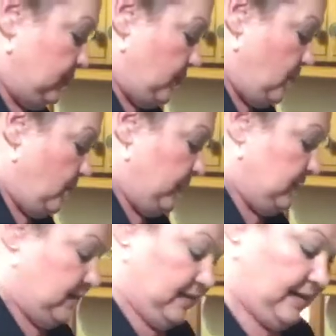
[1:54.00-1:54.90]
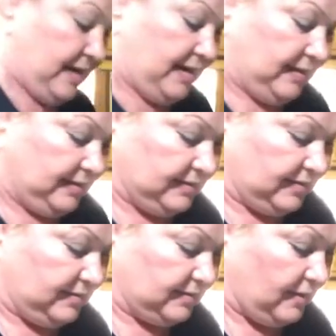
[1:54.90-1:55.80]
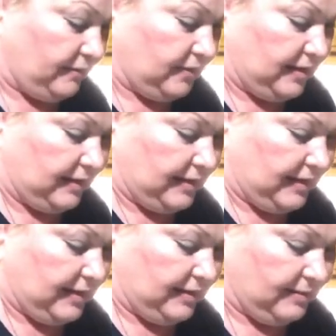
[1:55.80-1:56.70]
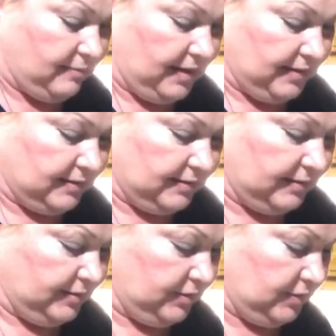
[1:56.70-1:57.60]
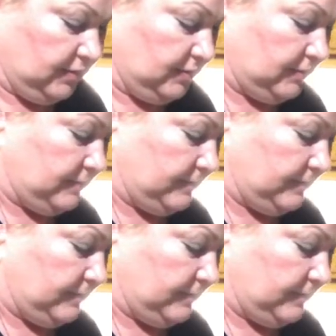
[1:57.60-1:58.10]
absorb into the cake and it's going to soften that cake and make it delicious.